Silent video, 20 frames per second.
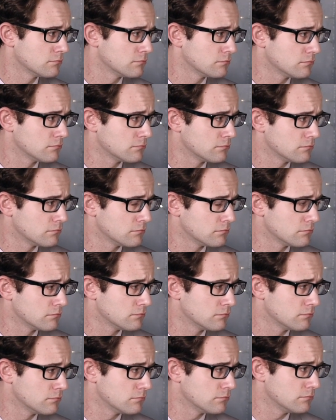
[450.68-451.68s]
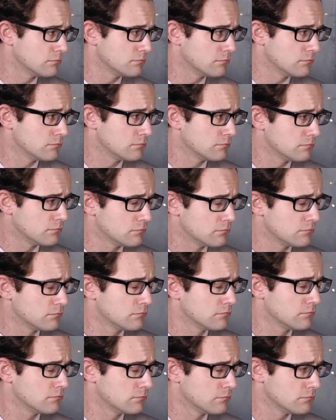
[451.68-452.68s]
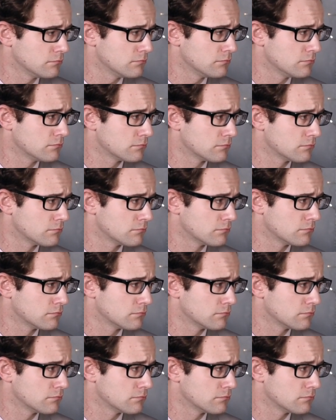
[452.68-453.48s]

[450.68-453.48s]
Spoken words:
(not speaking)